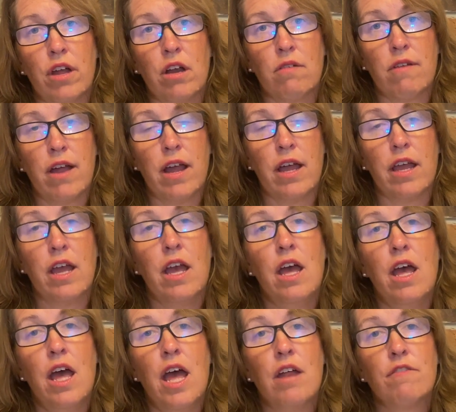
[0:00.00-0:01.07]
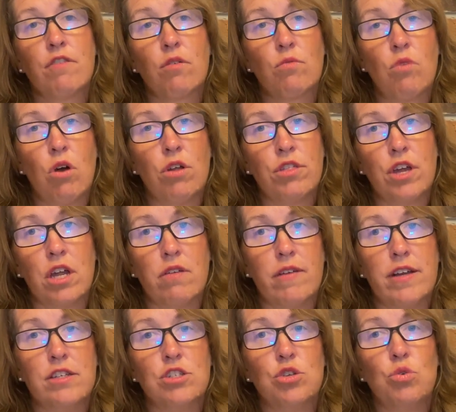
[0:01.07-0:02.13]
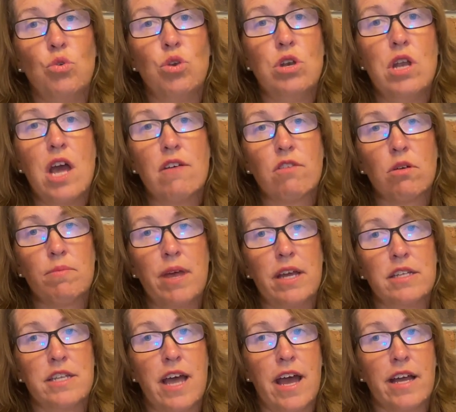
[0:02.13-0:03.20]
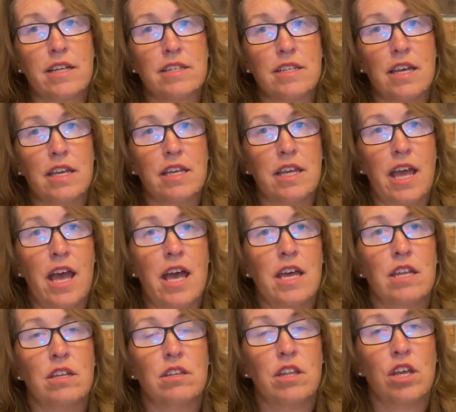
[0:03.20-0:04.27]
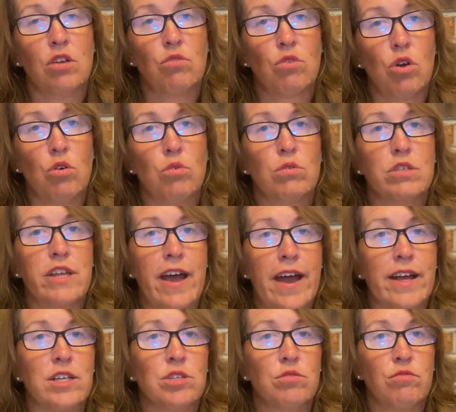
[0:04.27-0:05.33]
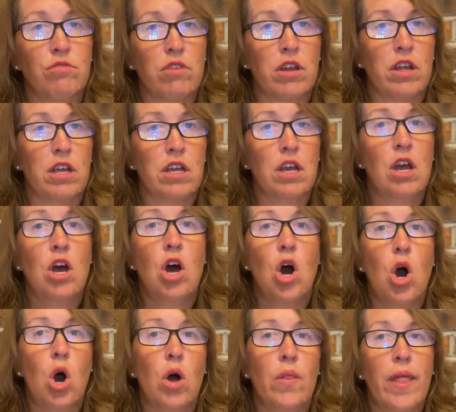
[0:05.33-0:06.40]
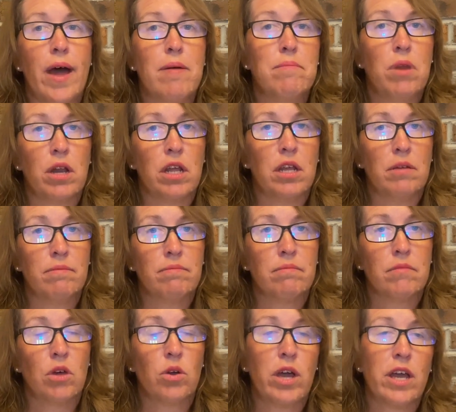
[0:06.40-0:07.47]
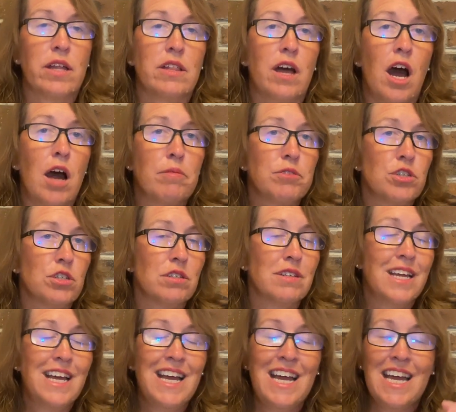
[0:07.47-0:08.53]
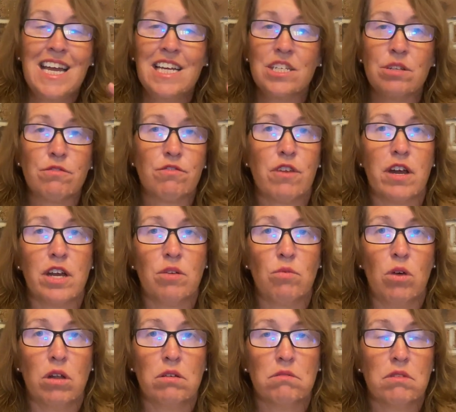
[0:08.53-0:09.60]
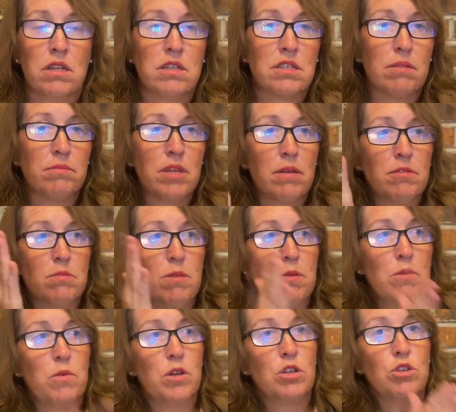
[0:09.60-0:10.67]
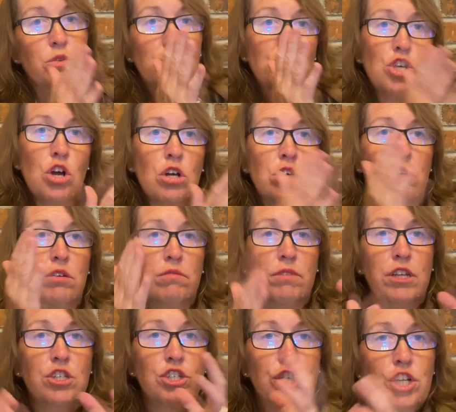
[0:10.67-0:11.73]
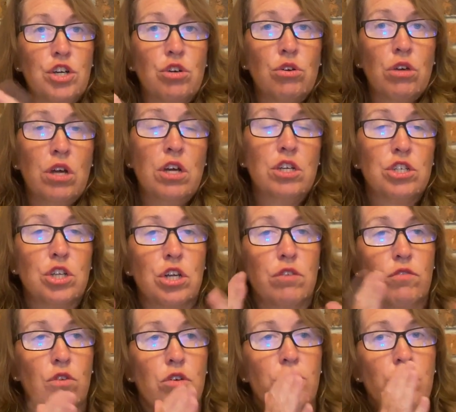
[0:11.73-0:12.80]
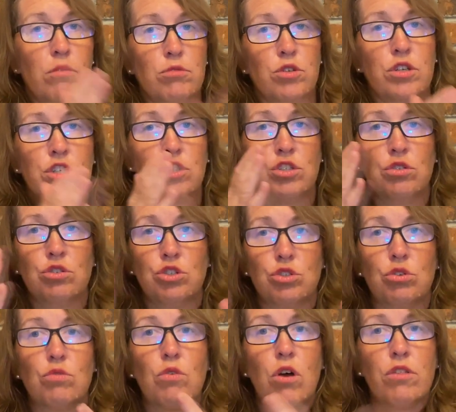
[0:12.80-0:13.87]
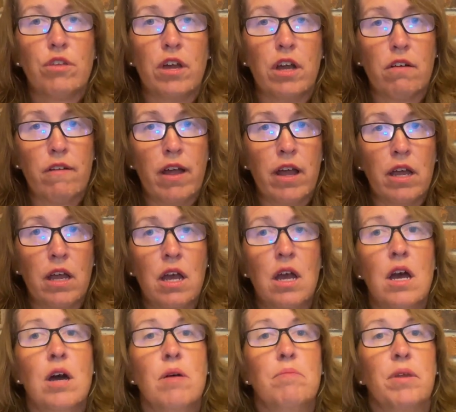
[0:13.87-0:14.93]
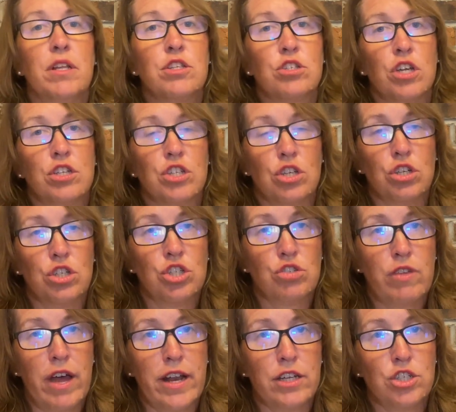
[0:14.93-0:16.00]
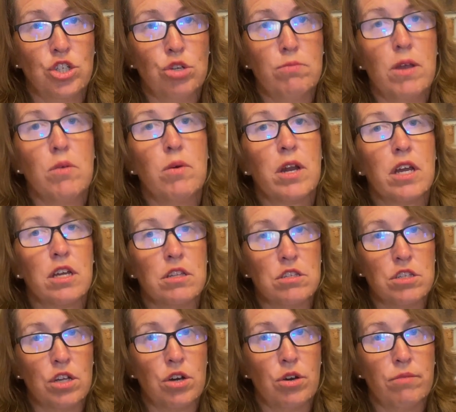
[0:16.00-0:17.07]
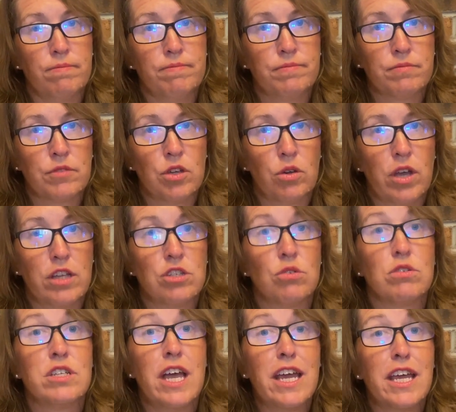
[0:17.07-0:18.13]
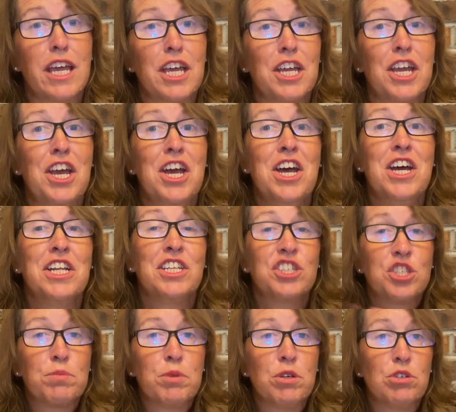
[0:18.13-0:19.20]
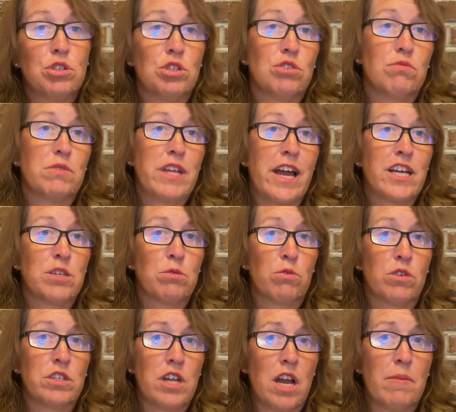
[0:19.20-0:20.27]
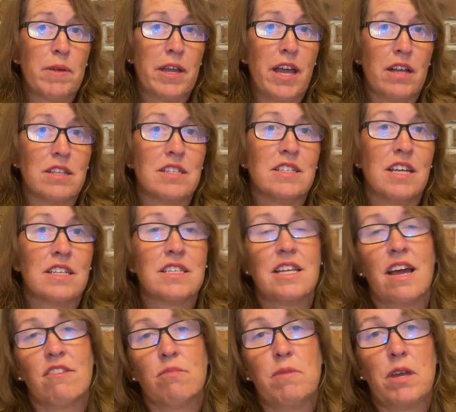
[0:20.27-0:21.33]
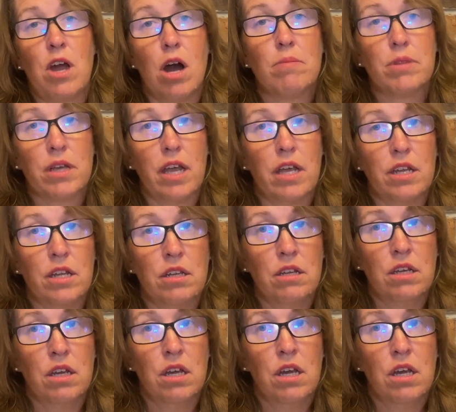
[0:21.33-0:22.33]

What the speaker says: IRA. And for Roth IRAs, you never pay tax again. They grow tax-free on that money. Okay, the option isn't for anyone, and sometimes maybe you want to do a chunk each year to convert from traditional to a Roth IRA, but it's a good strategy you may want to consider. Okay, so taking distributions from taxable retirement accounts doesn't have to be complicated.